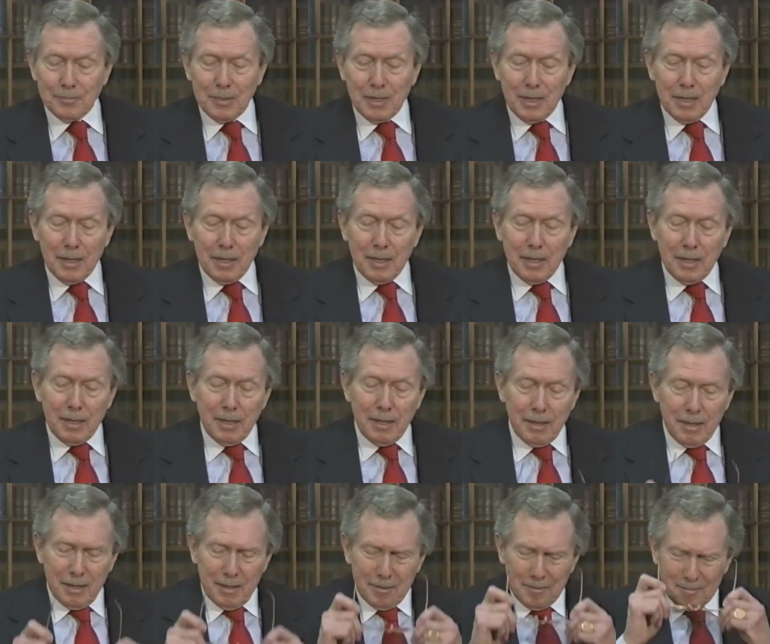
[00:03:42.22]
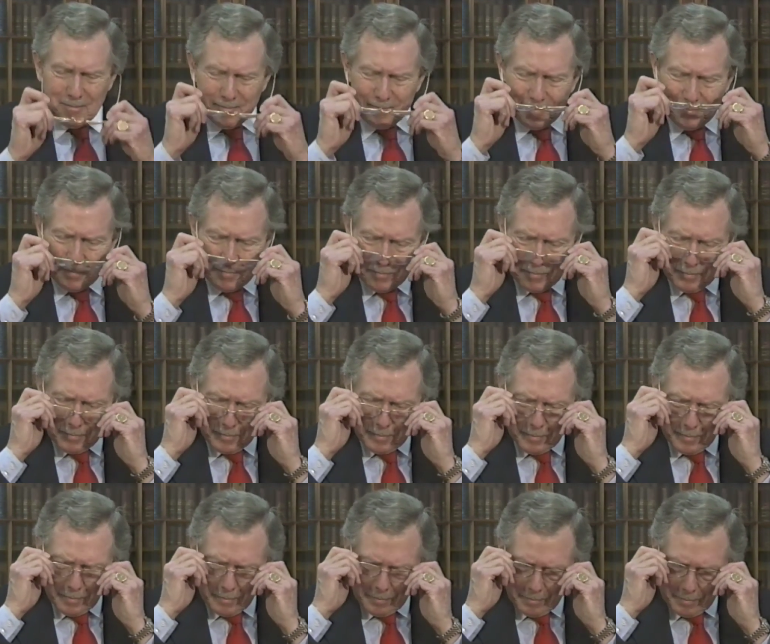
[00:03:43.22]

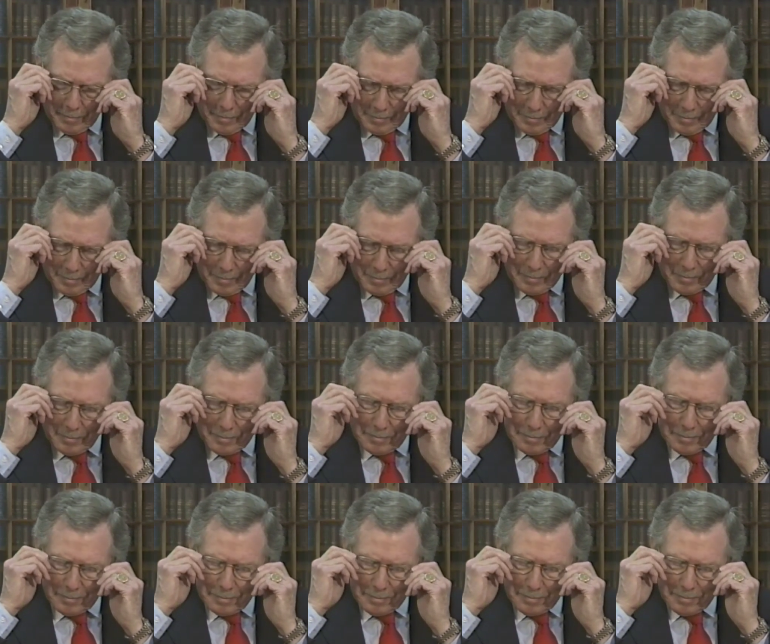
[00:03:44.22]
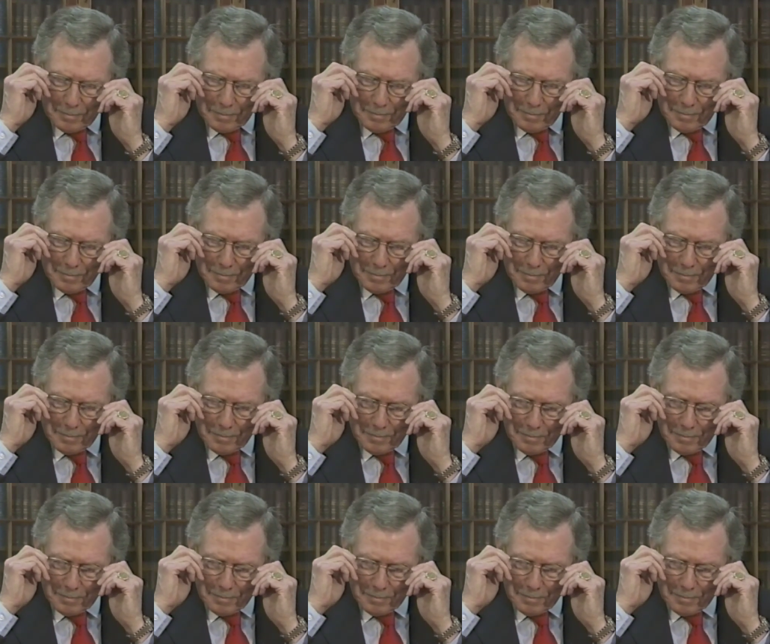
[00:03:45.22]
[no speech]